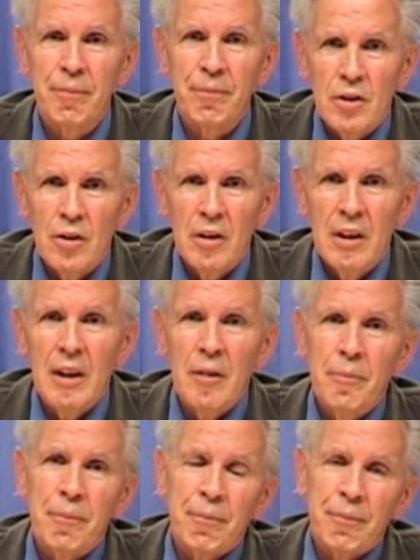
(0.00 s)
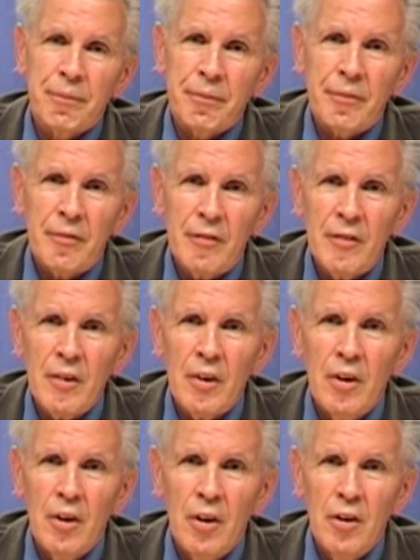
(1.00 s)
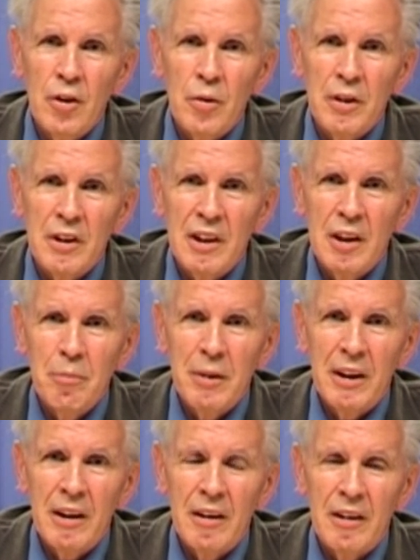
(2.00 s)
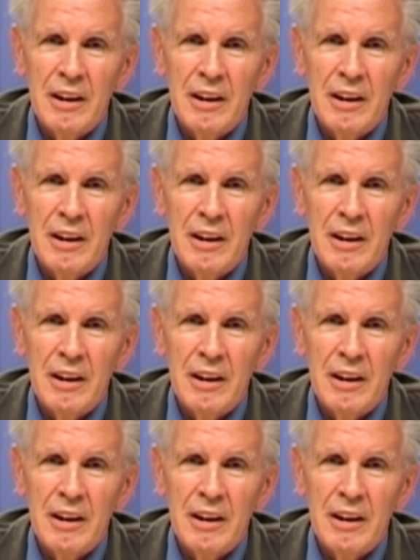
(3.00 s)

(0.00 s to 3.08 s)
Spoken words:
Concerning the uricemia,